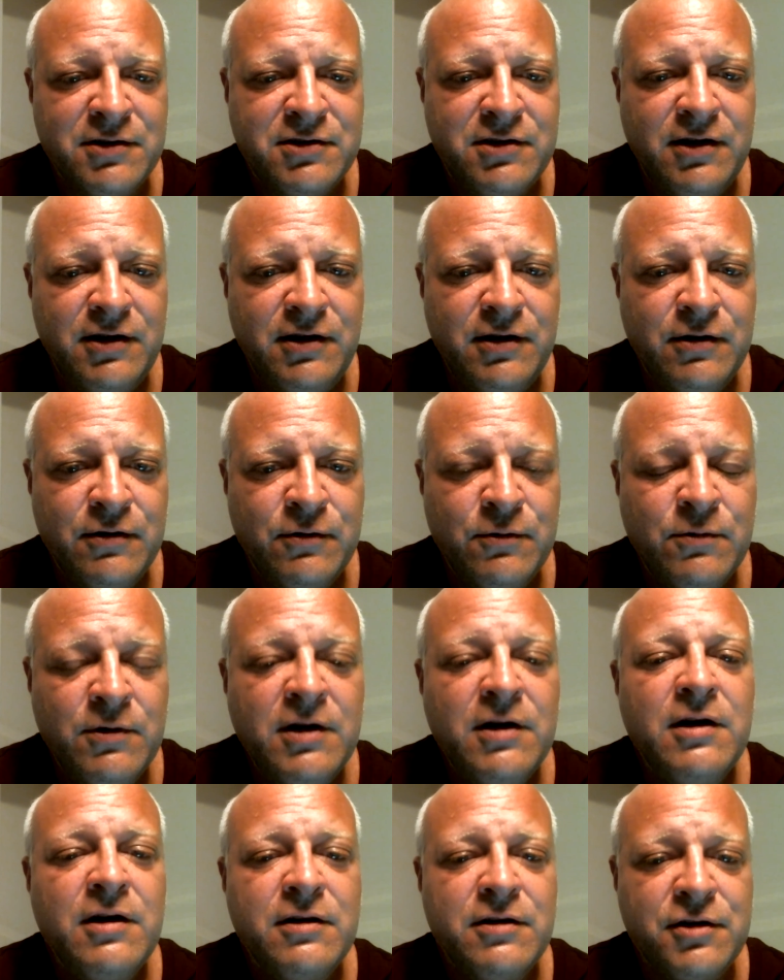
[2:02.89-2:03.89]
to
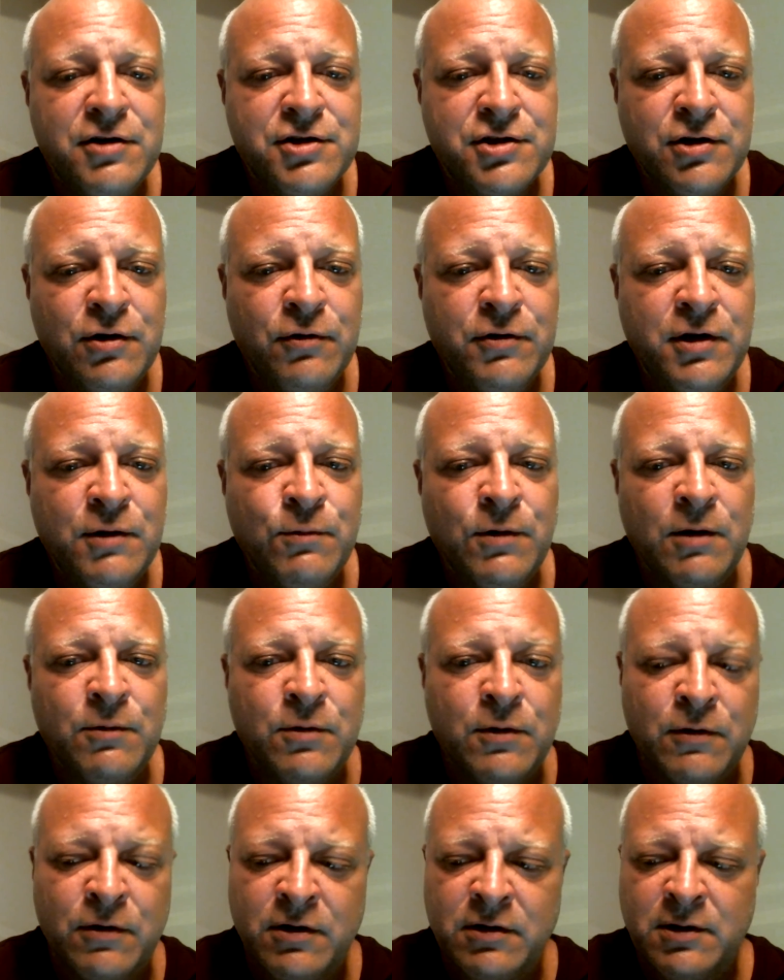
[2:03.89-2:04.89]
you to show you what
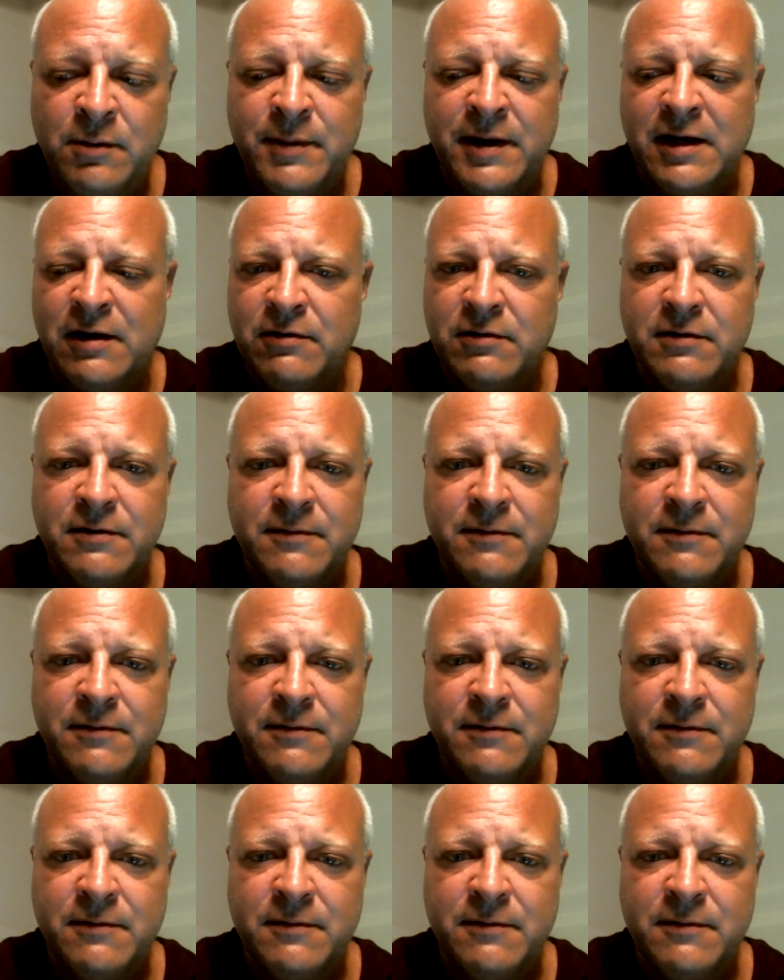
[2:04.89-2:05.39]
we're all about.